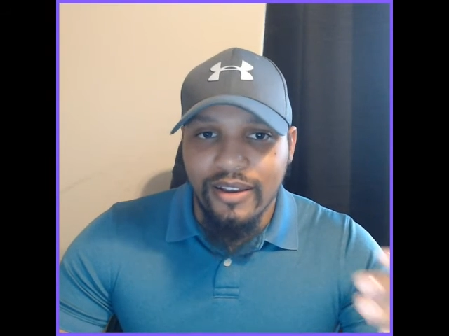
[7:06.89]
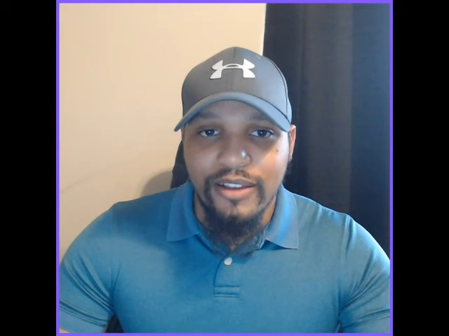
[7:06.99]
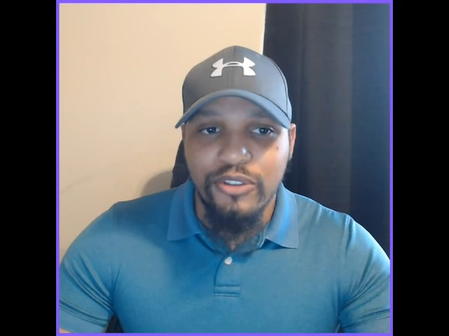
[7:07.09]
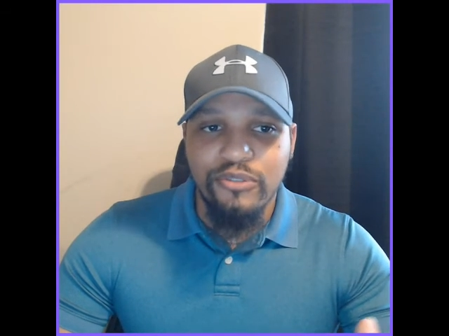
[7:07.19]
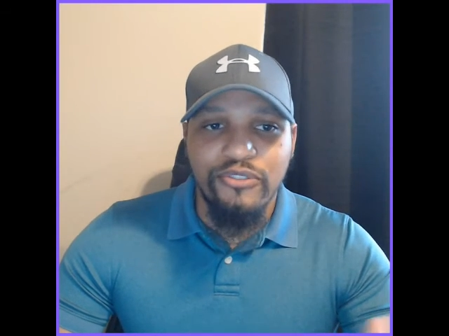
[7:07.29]

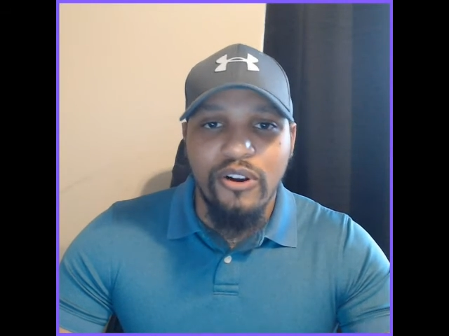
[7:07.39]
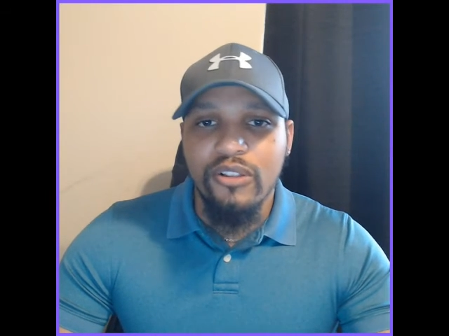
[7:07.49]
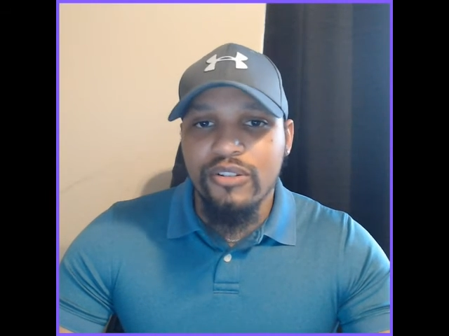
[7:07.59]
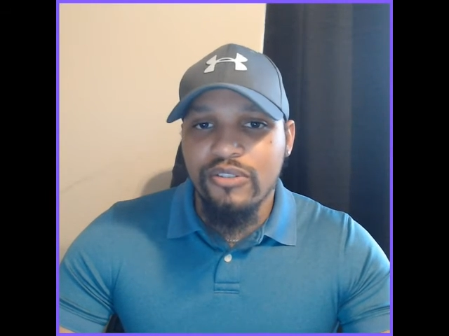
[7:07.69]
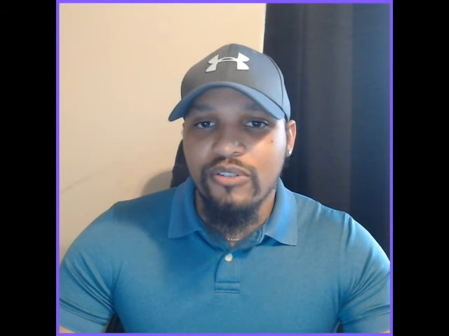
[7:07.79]
you've
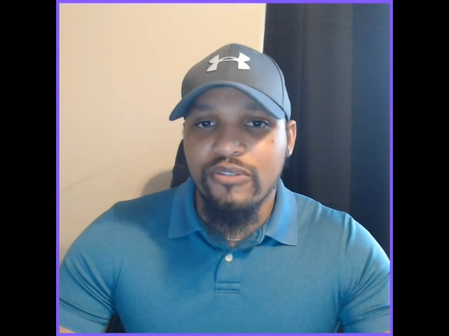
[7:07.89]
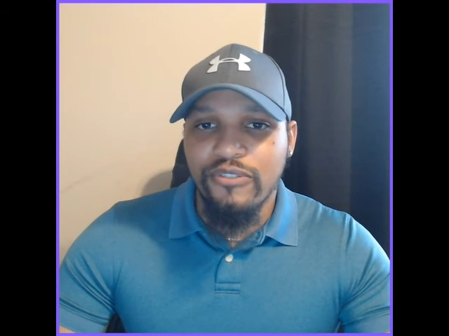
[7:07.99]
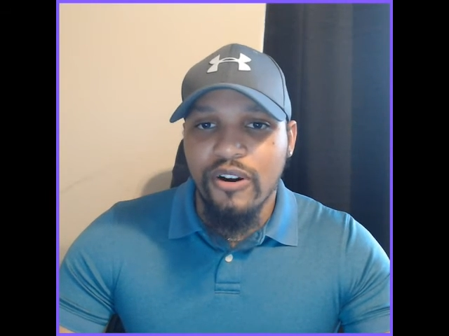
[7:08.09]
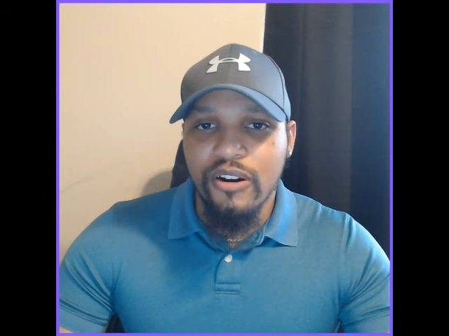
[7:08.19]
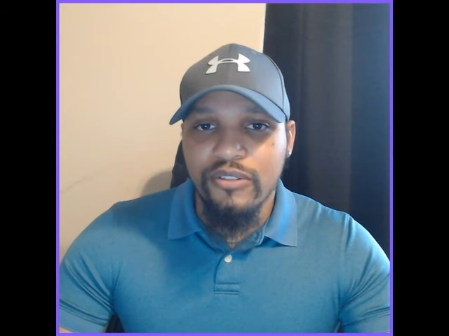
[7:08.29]
fallen so
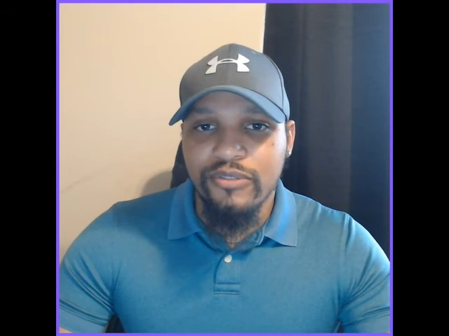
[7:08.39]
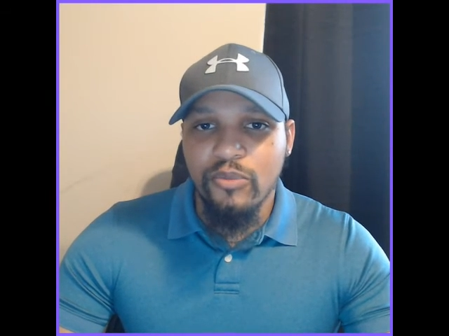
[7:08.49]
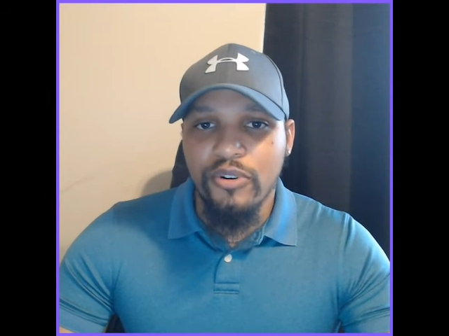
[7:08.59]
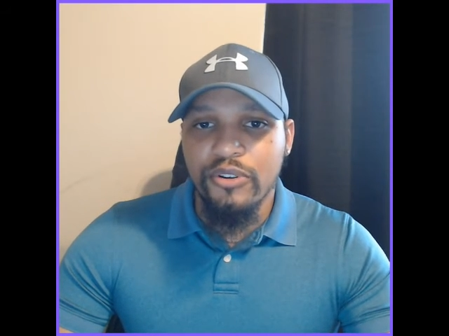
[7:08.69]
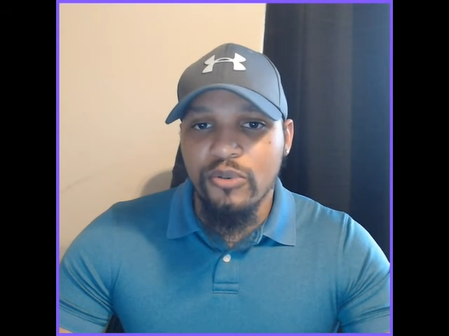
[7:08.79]
far from
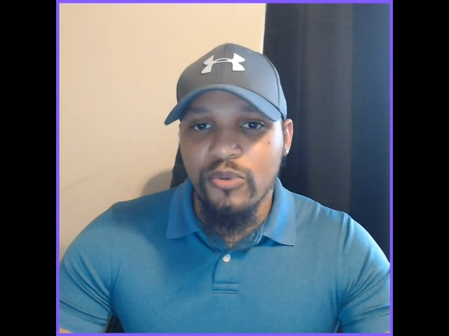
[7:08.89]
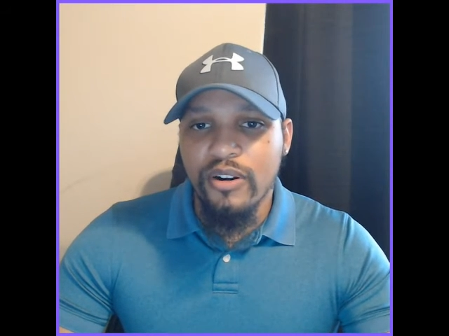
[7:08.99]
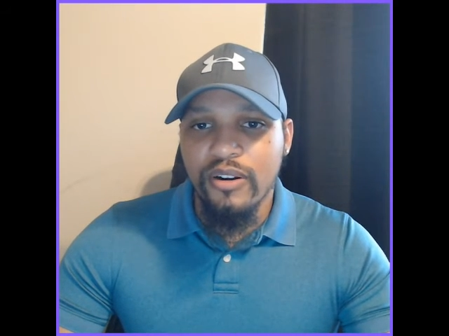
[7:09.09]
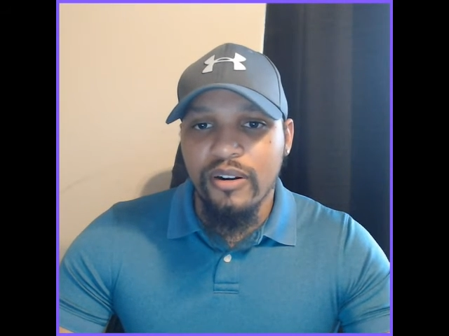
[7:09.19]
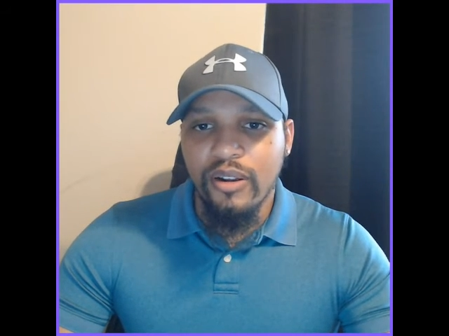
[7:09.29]
where you
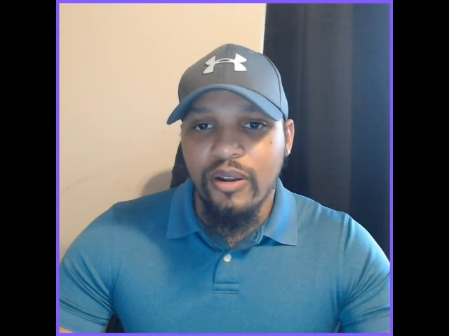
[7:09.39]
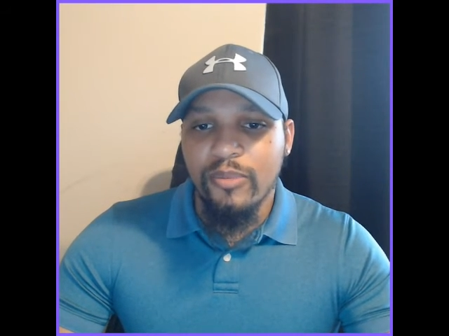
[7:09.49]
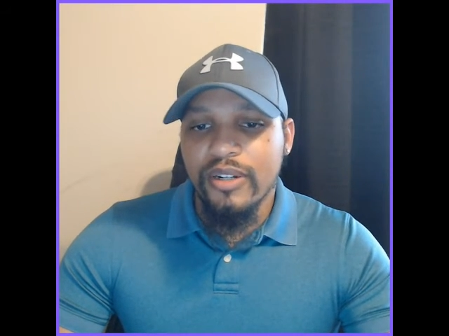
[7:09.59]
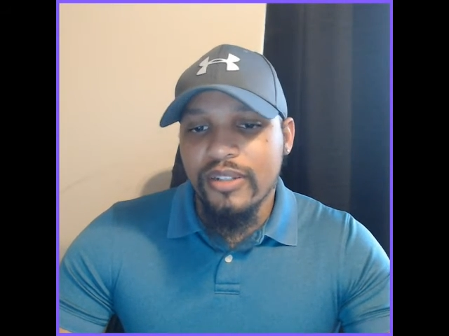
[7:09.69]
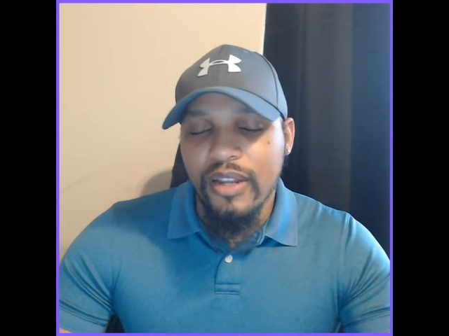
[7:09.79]
were,
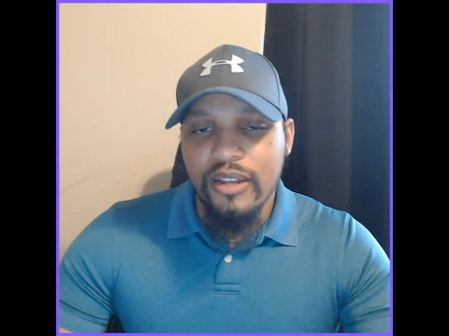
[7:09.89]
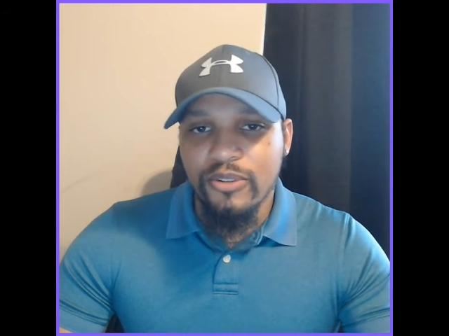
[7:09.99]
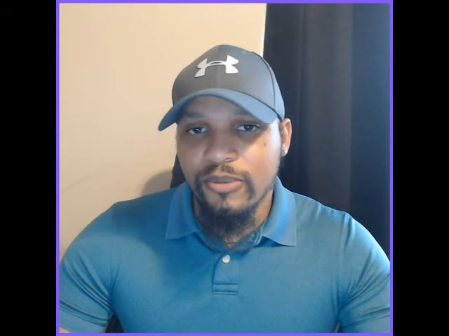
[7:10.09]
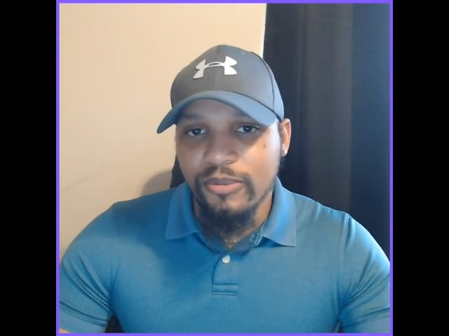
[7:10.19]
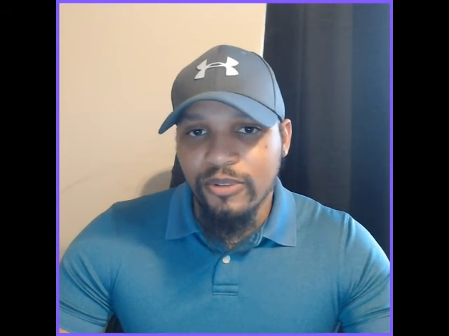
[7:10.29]
but it's not
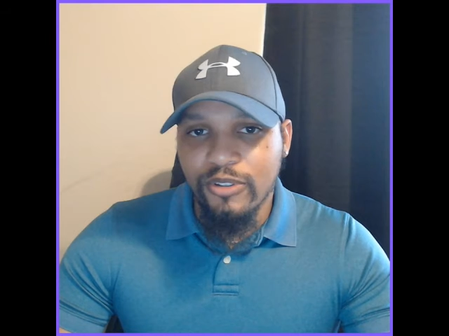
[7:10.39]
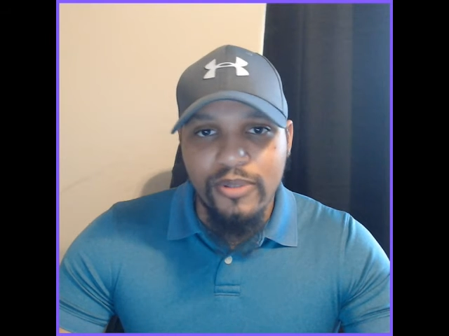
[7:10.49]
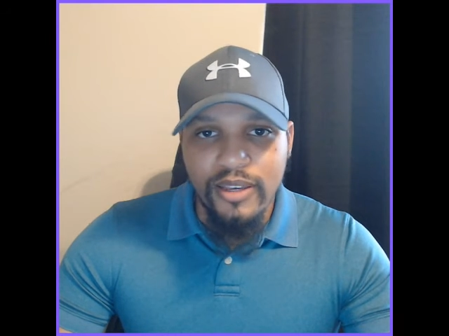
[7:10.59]
too late.